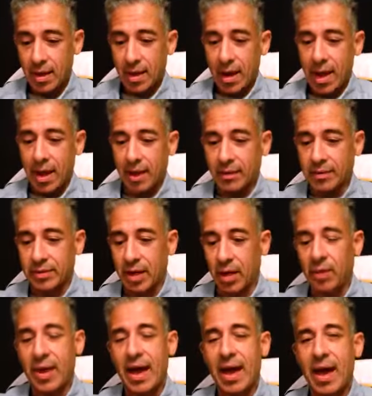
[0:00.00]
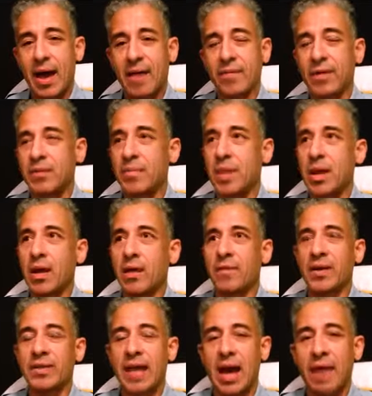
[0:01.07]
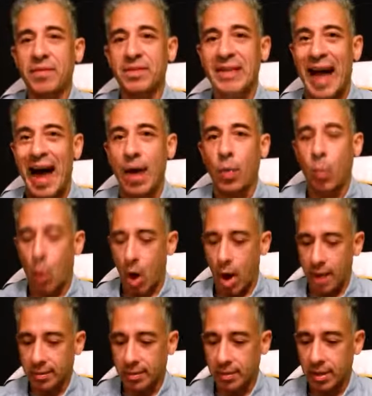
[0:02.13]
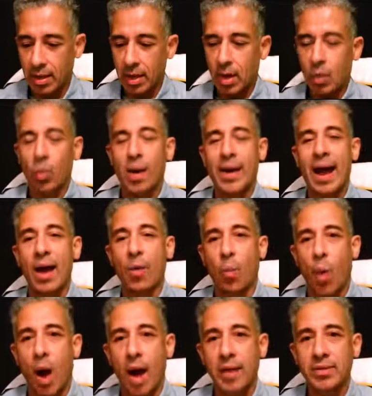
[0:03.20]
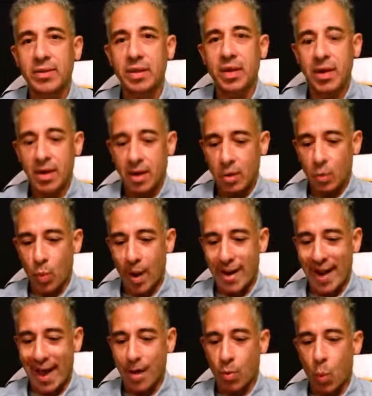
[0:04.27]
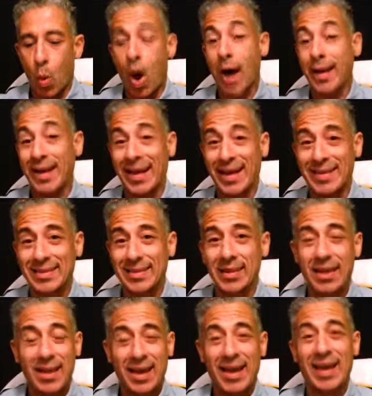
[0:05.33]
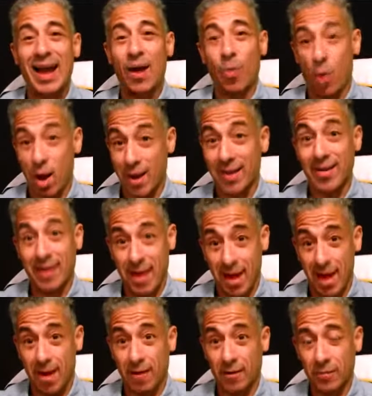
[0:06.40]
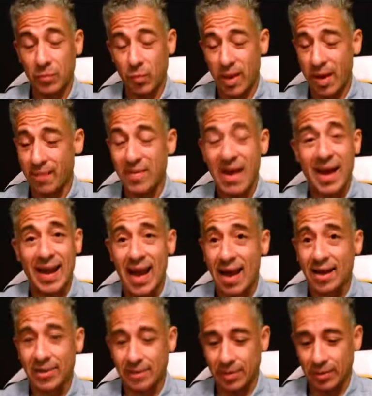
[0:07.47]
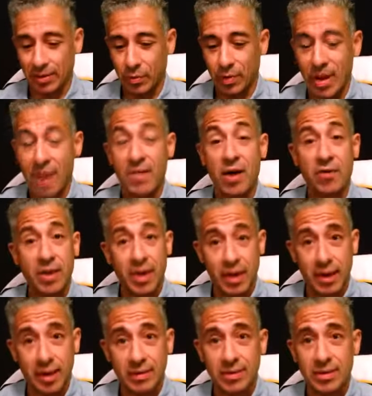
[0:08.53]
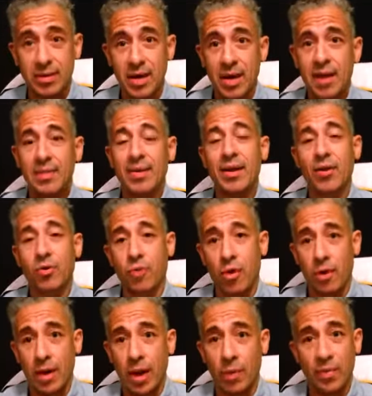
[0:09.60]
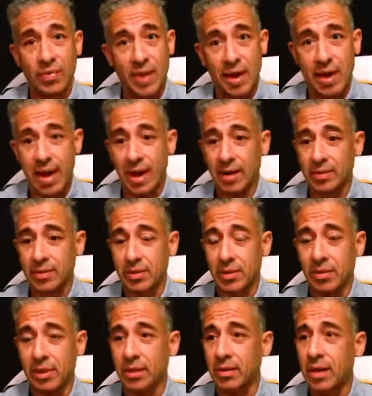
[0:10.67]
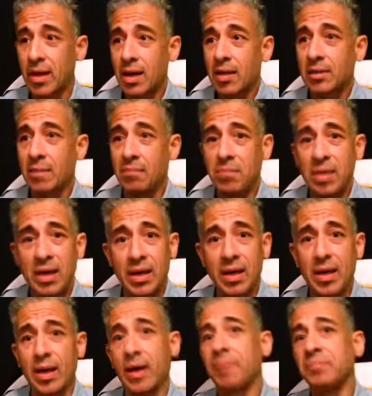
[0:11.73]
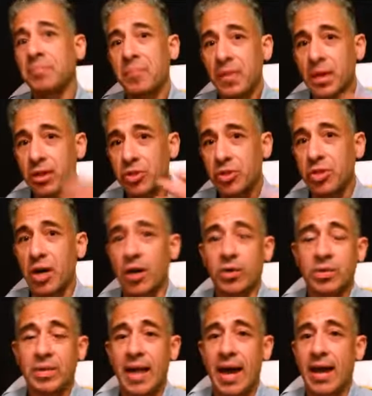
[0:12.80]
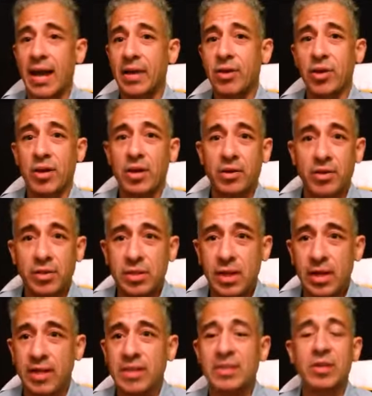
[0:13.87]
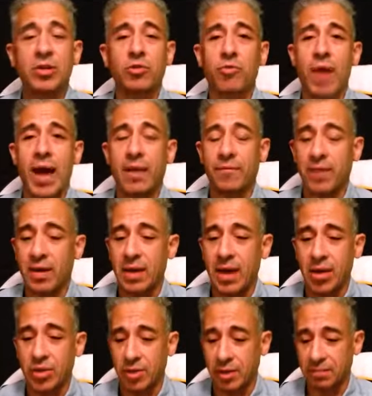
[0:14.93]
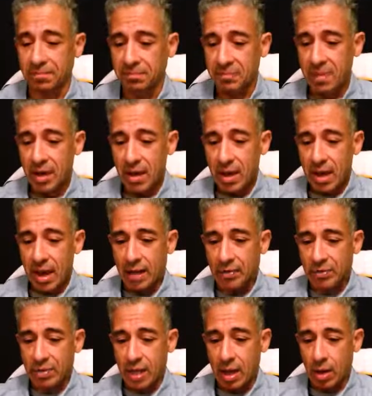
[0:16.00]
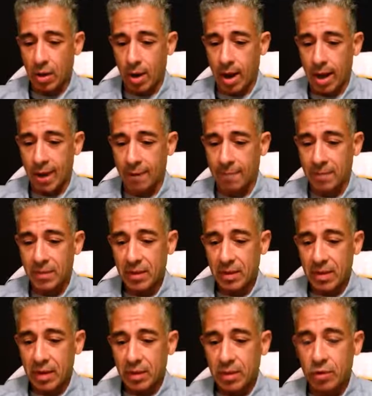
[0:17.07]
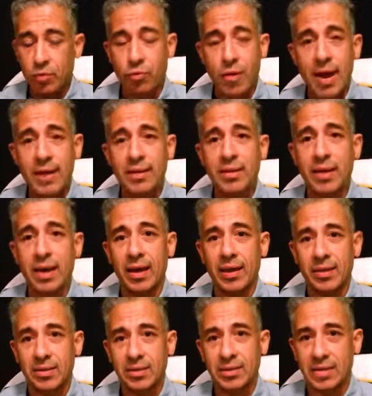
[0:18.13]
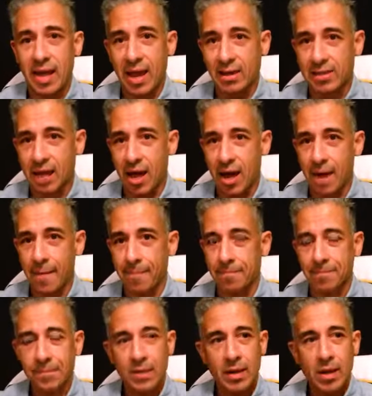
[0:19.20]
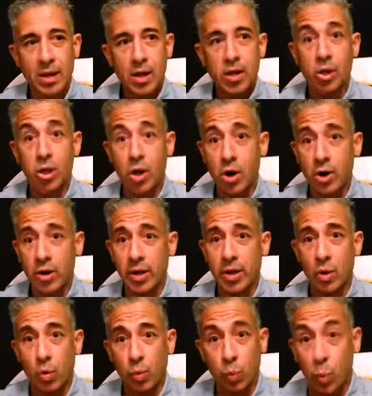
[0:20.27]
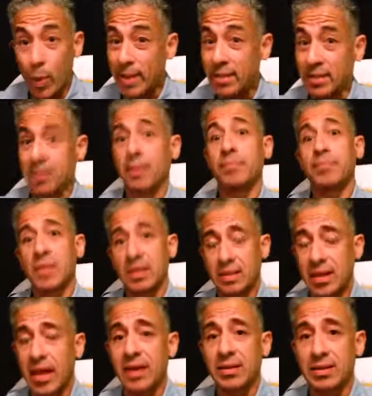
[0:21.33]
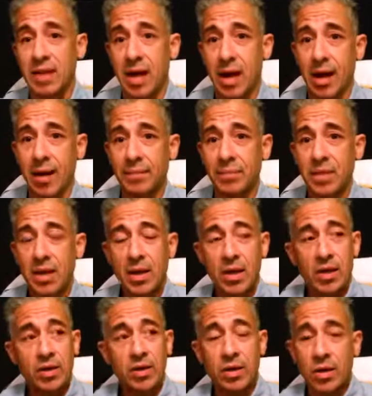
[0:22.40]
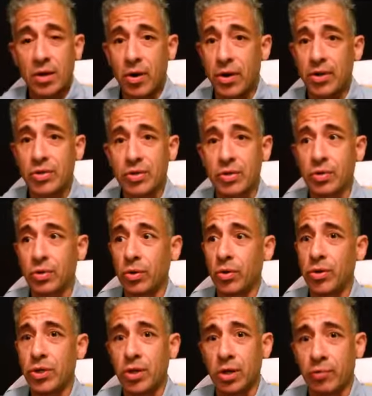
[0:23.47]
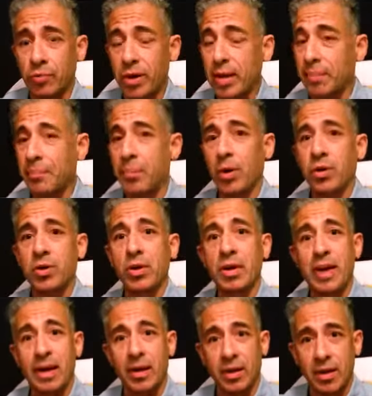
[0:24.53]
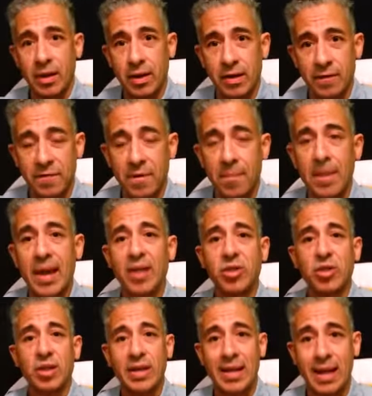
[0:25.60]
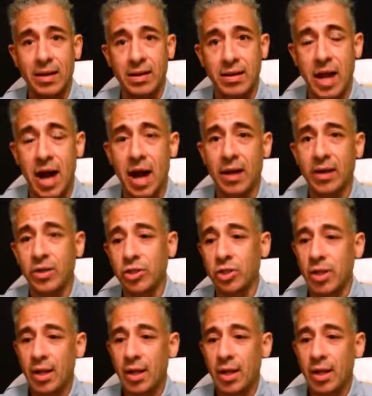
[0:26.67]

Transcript: and don't have, as many of us have this I want what I want when I want it and I want it now. We have that attitude. And we have our kids that are growing up with that attitude. And the media shows that, and you get instant gratification. And so, uh, great things take time learning wisdom takes time you can go to school you can read a book you get information and knowledge